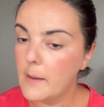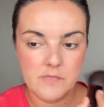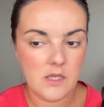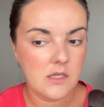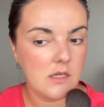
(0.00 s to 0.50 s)

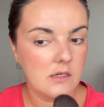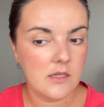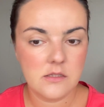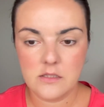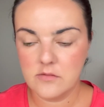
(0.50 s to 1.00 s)
I
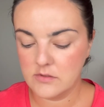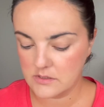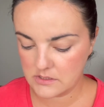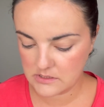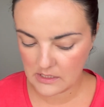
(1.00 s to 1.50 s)
cannot even
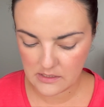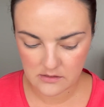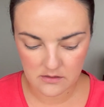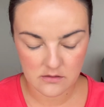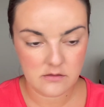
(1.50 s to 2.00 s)
say
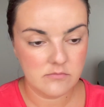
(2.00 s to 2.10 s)
there